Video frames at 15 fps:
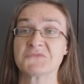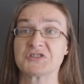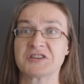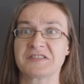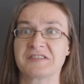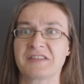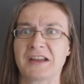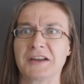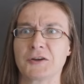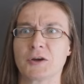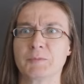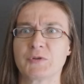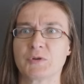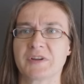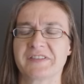Just study
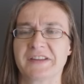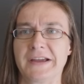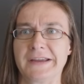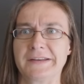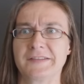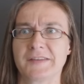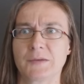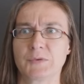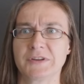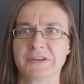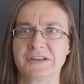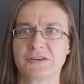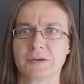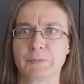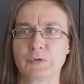computer science. They will
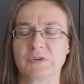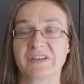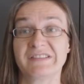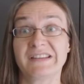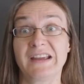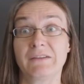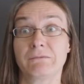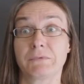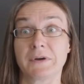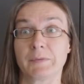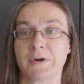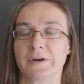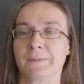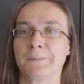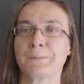need computers
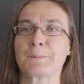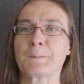everywhere.